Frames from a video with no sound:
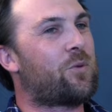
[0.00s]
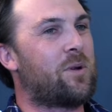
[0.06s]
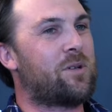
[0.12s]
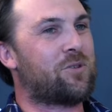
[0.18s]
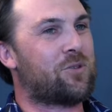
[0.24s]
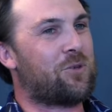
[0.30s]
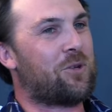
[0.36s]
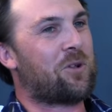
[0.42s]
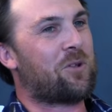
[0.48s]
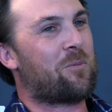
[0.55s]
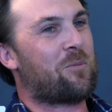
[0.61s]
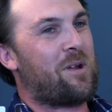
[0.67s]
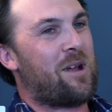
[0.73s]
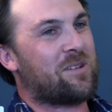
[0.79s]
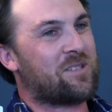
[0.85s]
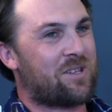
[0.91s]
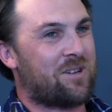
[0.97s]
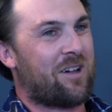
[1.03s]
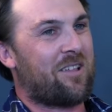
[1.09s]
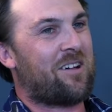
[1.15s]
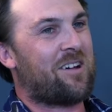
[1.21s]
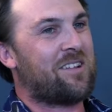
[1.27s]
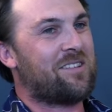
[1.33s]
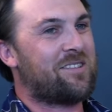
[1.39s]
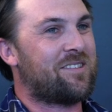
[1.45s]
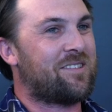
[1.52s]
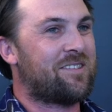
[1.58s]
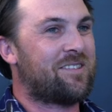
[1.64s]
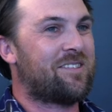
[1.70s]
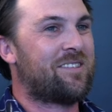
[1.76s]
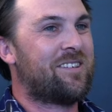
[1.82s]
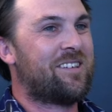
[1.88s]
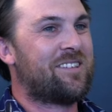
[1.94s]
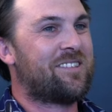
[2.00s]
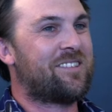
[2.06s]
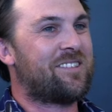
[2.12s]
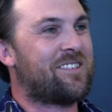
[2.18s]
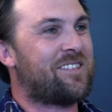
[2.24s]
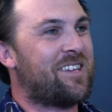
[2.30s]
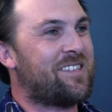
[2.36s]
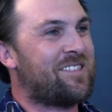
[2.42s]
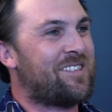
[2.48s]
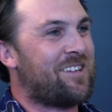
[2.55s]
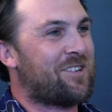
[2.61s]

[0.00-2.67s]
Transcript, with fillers: 330 kilometre hour skyline to, to the test